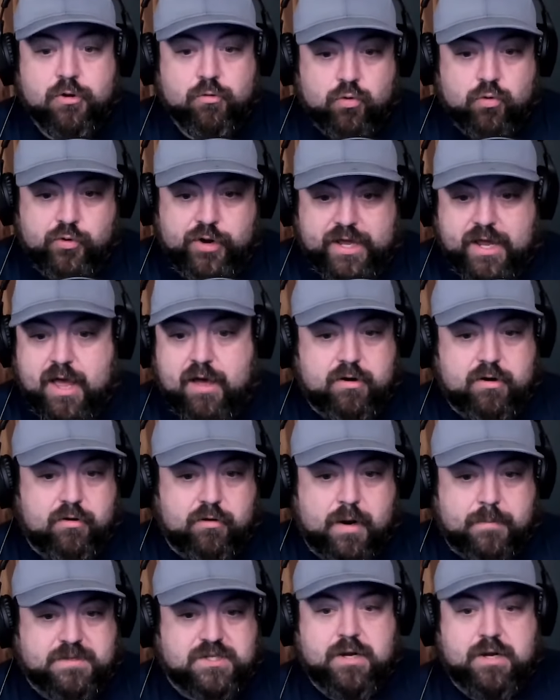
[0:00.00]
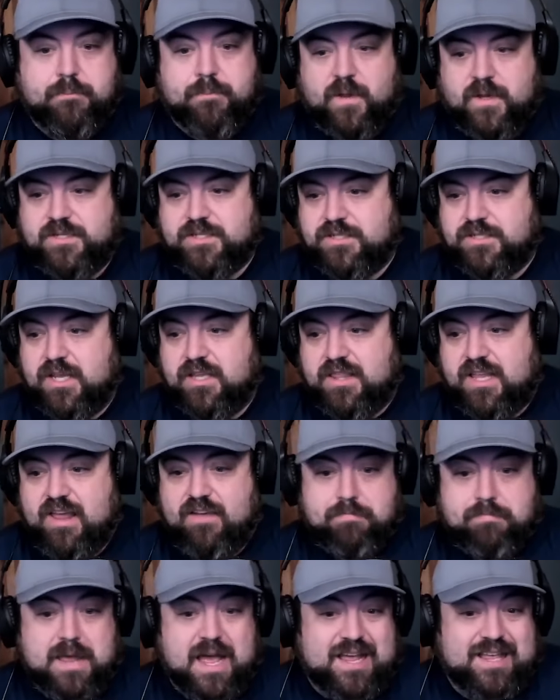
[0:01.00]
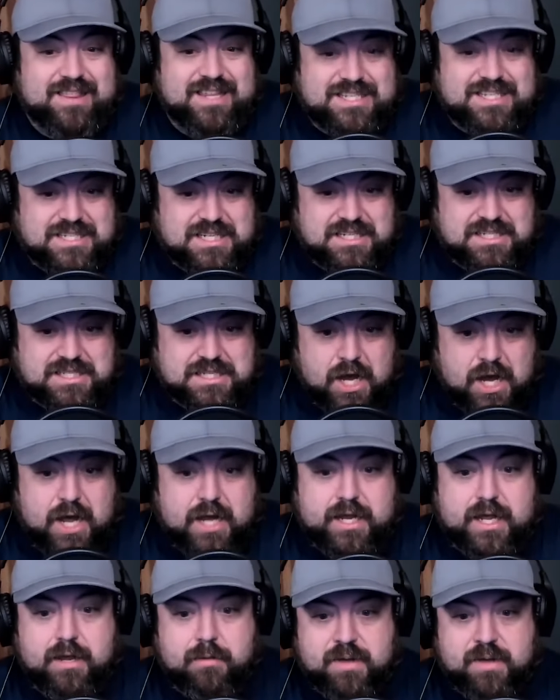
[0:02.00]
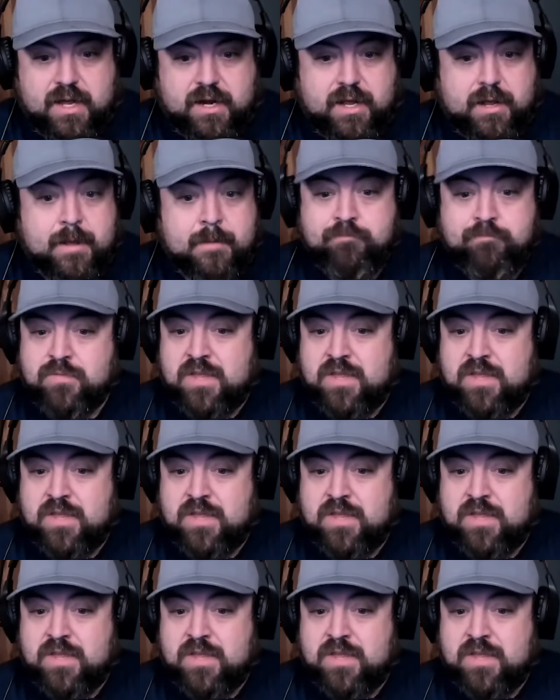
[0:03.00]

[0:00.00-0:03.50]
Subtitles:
rooting out corruption at places like the FBI, at least he's talking about it.